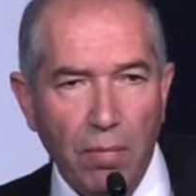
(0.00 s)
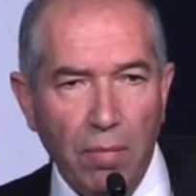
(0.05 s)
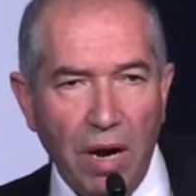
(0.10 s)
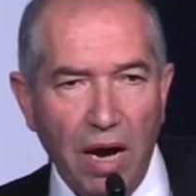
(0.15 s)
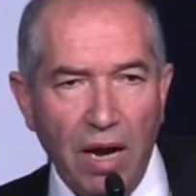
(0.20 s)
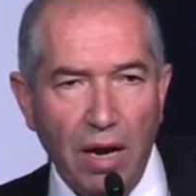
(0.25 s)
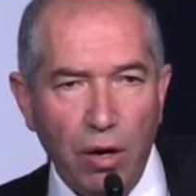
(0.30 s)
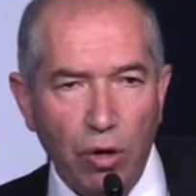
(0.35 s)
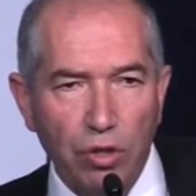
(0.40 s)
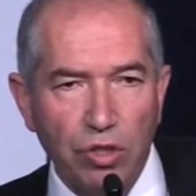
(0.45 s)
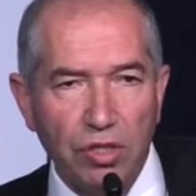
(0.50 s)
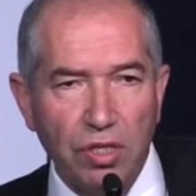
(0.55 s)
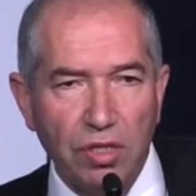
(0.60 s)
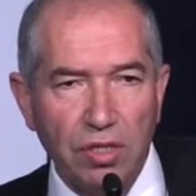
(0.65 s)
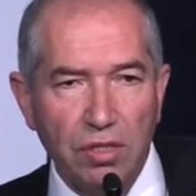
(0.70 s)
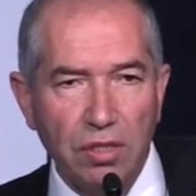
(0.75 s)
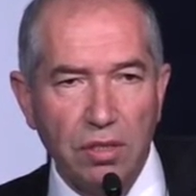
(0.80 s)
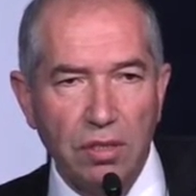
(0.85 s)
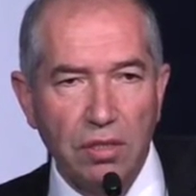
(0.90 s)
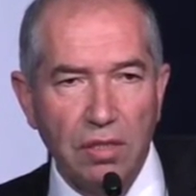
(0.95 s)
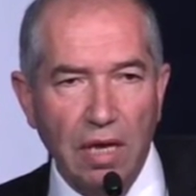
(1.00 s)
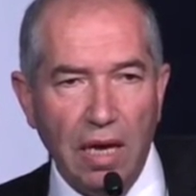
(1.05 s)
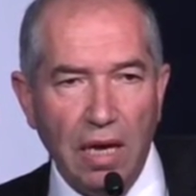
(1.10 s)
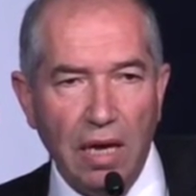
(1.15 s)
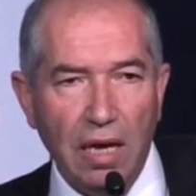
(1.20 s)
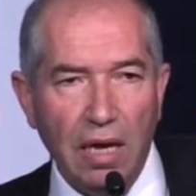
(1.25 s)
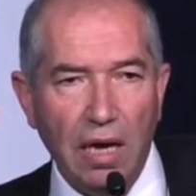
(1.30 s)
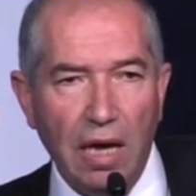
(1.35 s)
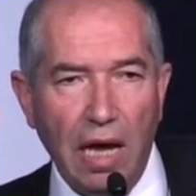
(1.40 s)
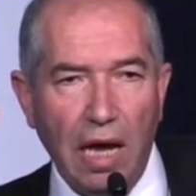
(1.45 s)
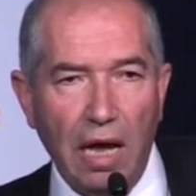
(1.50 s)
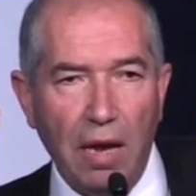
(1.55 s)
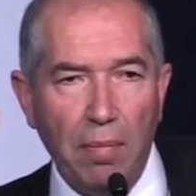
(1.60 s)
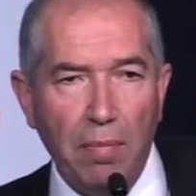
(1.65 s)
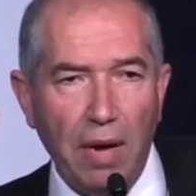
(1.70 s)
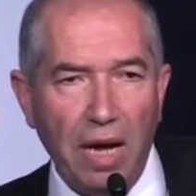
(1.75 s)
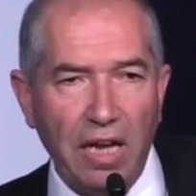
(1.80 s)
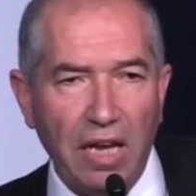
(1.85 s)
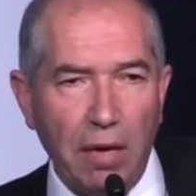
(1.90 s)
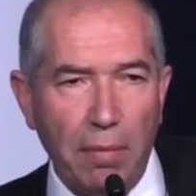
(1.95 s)
My losses
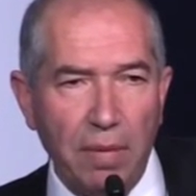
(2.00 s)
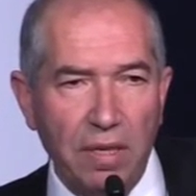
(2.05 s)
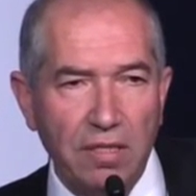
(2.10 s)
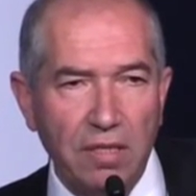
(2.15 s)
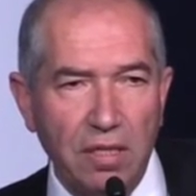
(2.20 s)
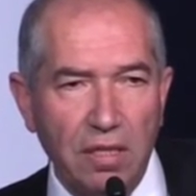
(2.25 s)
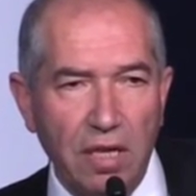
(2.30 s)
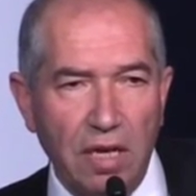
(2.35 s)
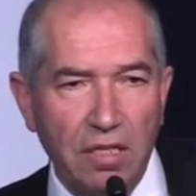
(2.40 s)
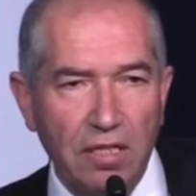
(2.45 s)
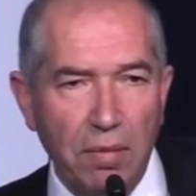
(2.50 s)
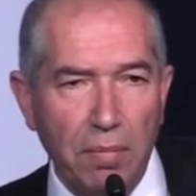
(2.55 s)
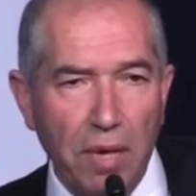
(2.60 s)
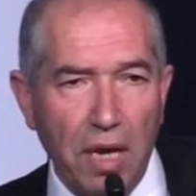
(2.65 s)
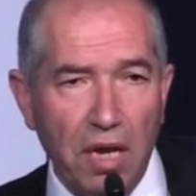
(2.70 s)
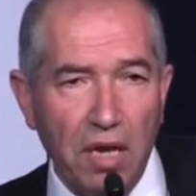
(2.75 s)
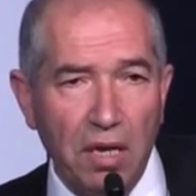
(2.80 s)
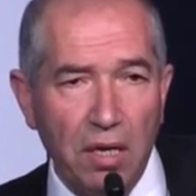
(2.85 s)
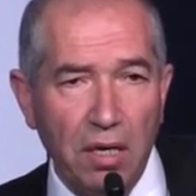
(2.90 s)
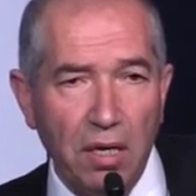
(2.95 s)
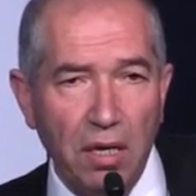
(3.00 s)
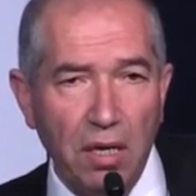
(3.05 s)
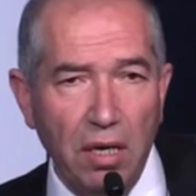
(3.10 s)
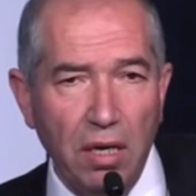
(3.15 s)
and my capacity as a mayor,